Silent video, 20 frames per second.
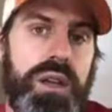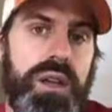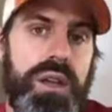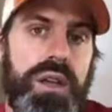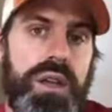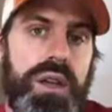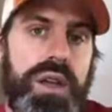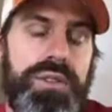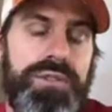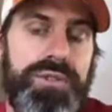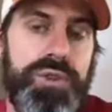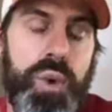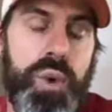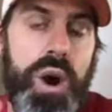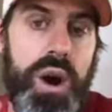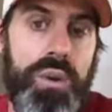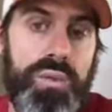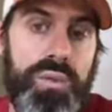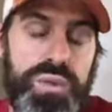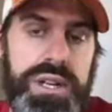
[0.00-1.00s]
if you
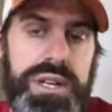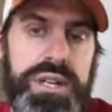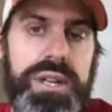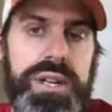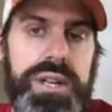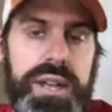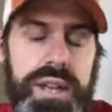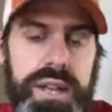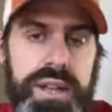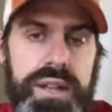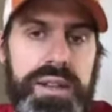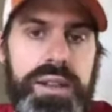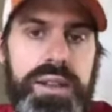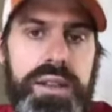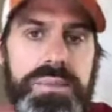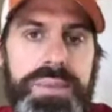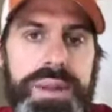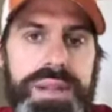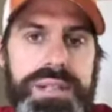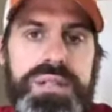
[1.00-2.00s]
are really in the
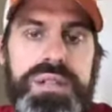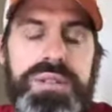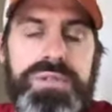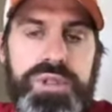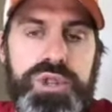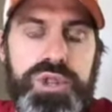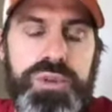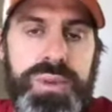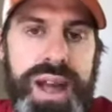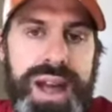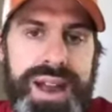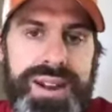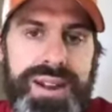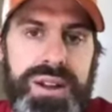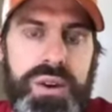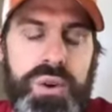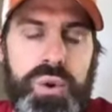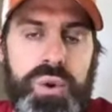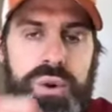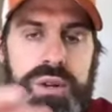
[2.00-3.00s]
midst of a
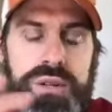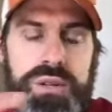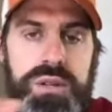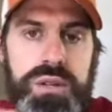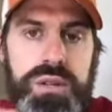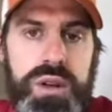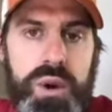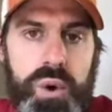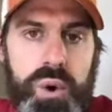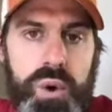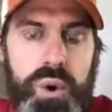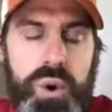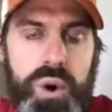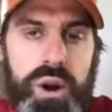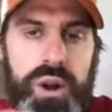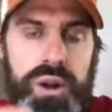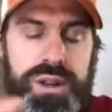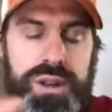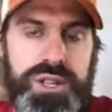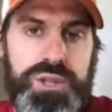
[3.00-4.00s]
traumatic or
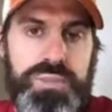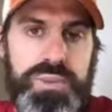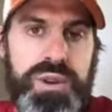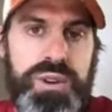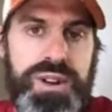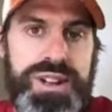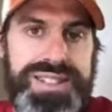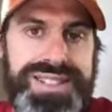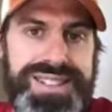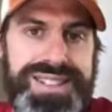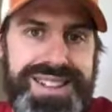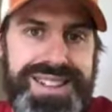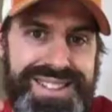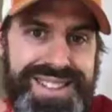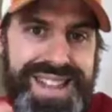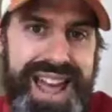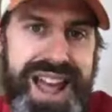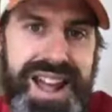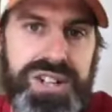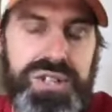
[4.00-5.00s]
experience that is
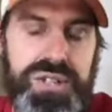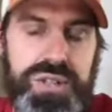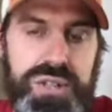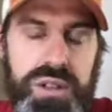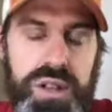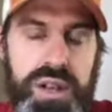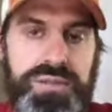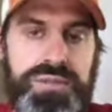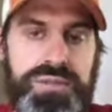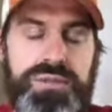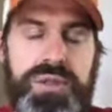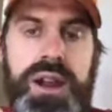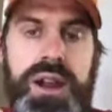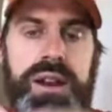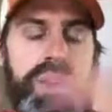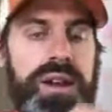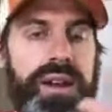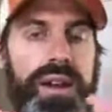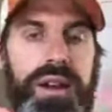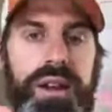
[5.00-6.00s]
actually
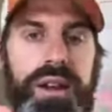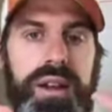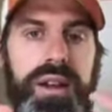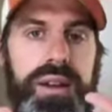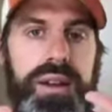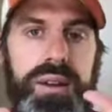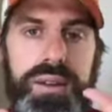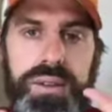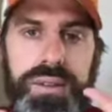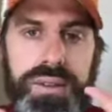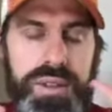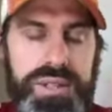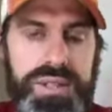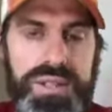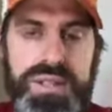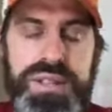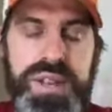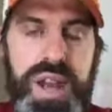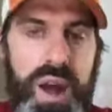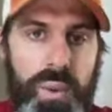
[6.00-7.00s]
life-threatening, this
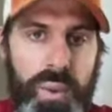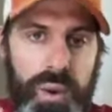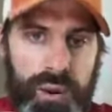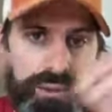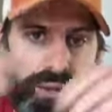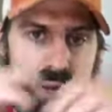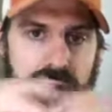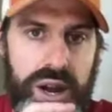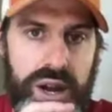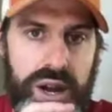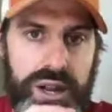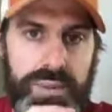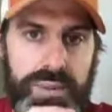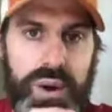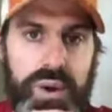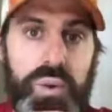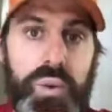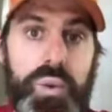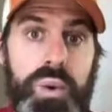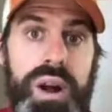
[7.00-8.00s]
is not what I'm talking
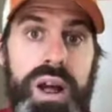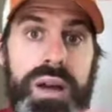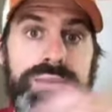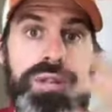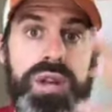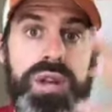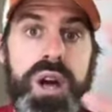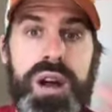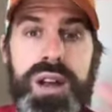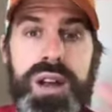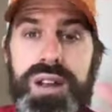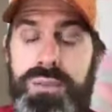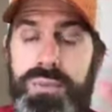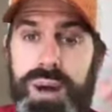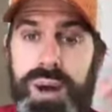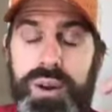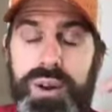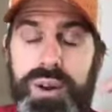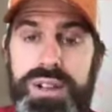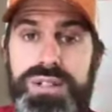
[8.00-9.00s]
about. What I'm talking
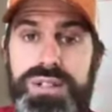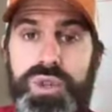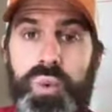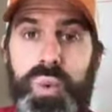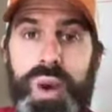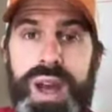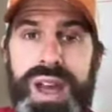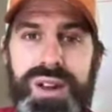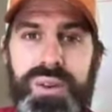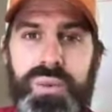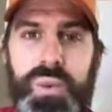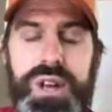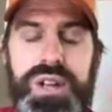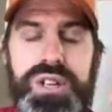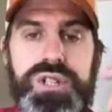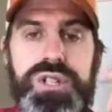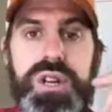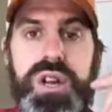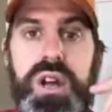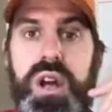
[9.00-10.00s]
about is the way in
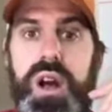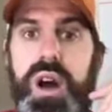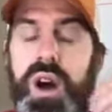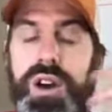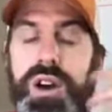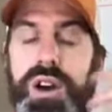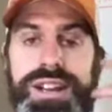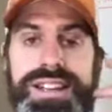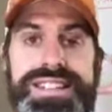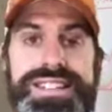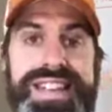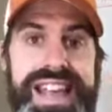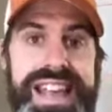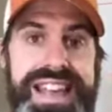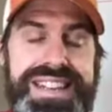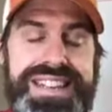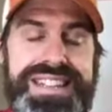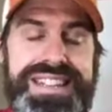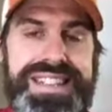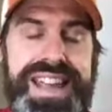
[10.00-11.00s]
which, on a
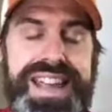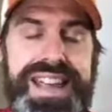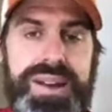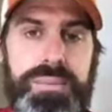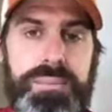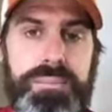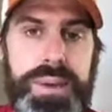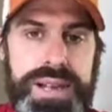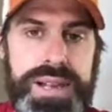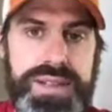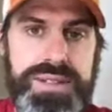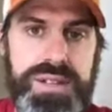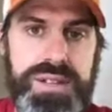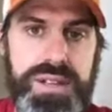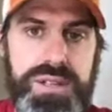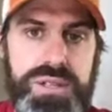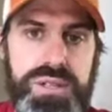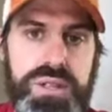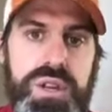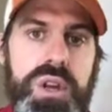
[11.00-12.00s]
day-to-day
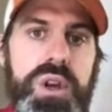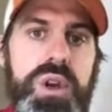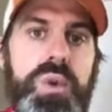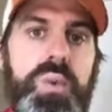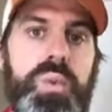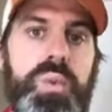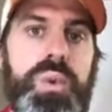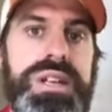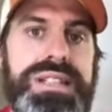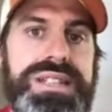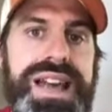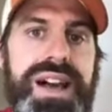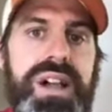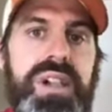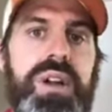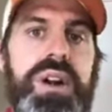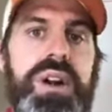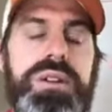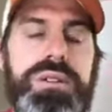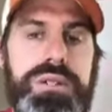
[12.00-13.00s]
basis, we tell
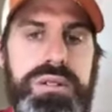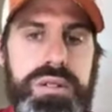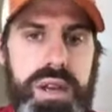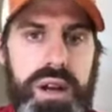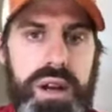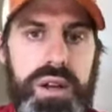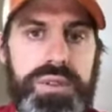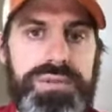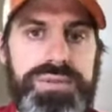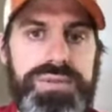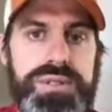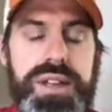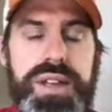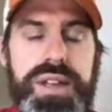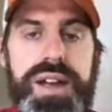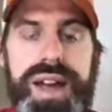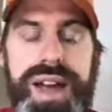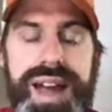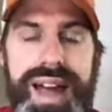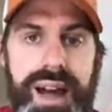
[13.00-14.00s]
ourselves
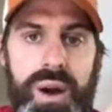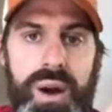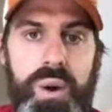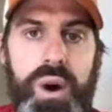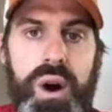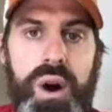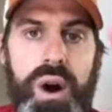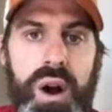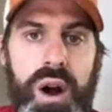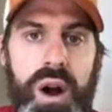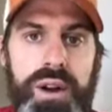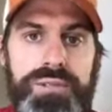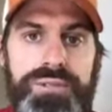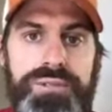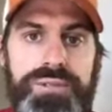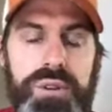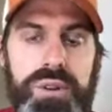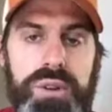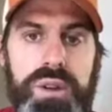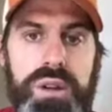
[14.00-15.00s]
how
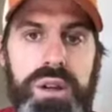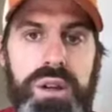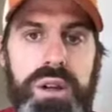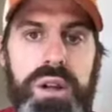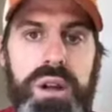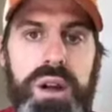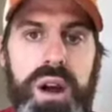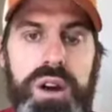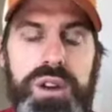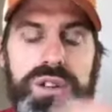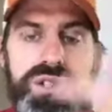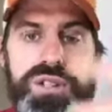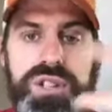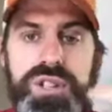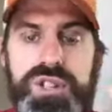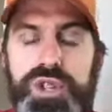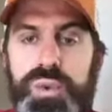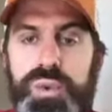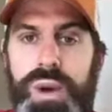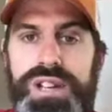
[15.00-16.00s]
awful our
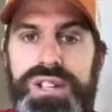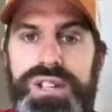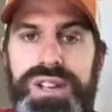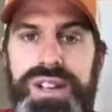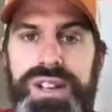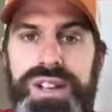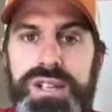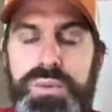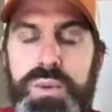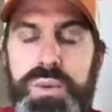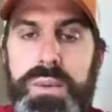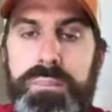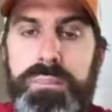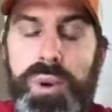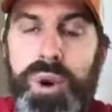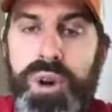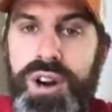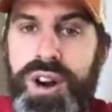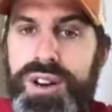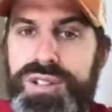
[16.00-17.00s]
situation is. We
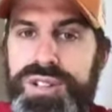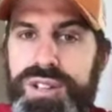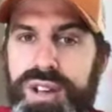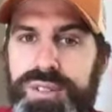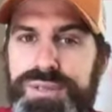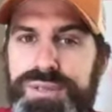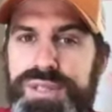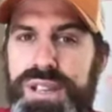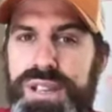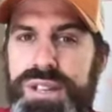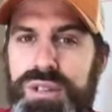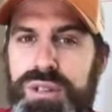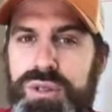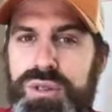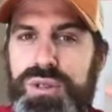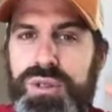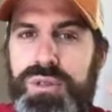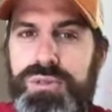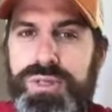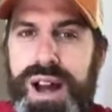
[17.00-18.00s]
put ourselves into
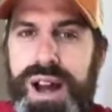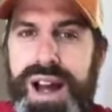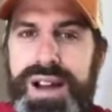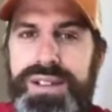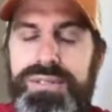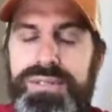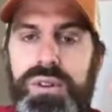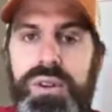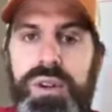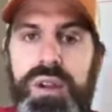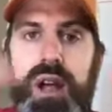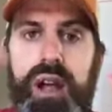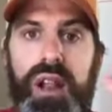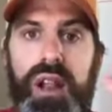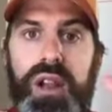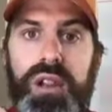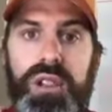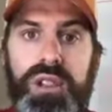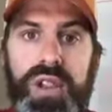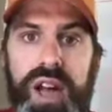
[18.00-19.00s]
survival,
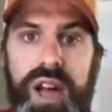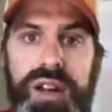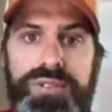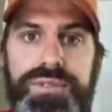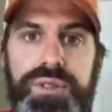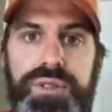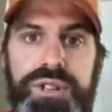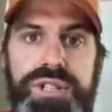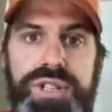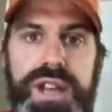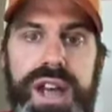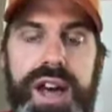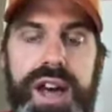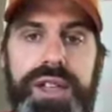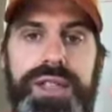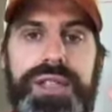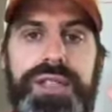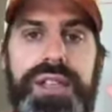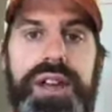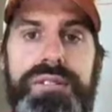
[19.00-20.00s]
life or
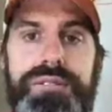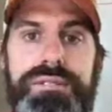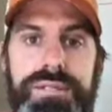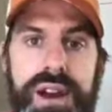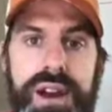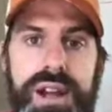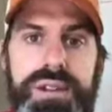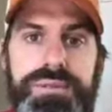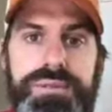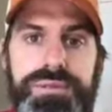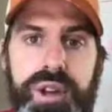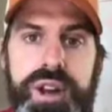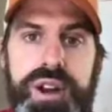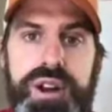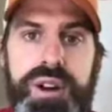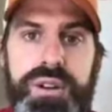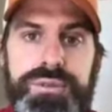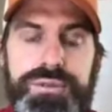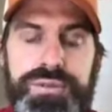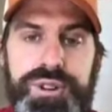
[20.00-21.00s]
death, fight, flight,
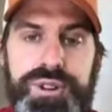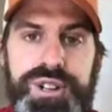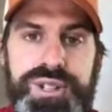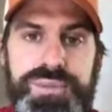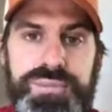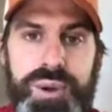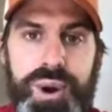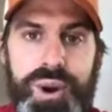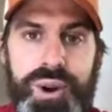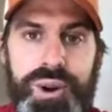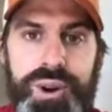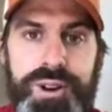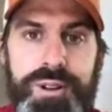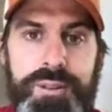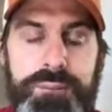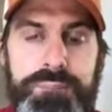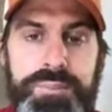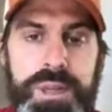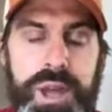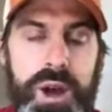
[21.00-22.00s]
or freeze mode
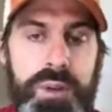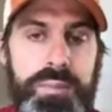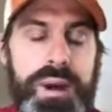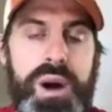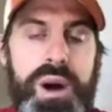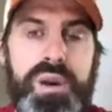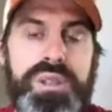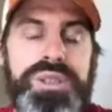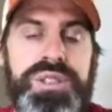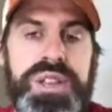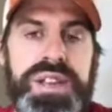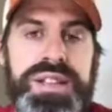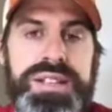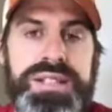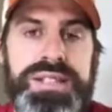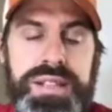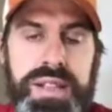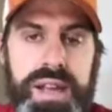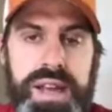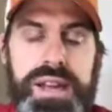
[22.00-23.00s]
about
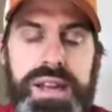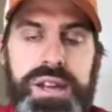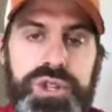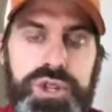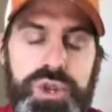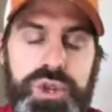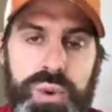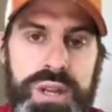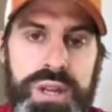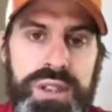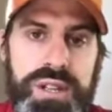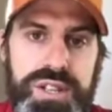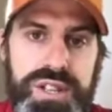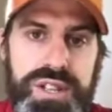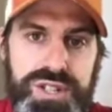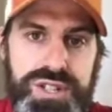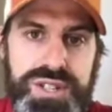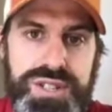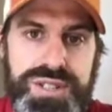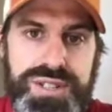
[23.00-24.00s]
things like doing the
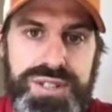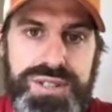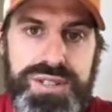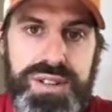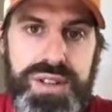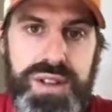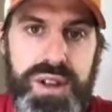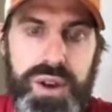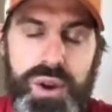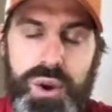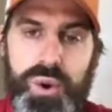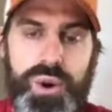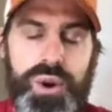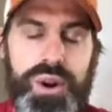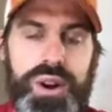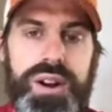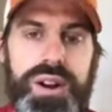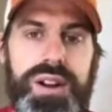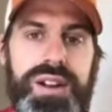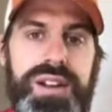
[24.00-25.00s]
dishes,
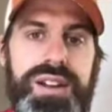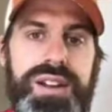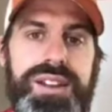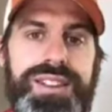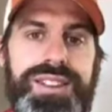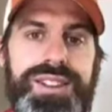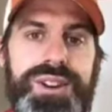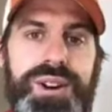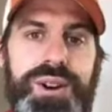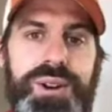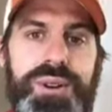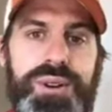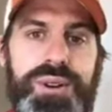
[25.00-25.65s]
or, you know,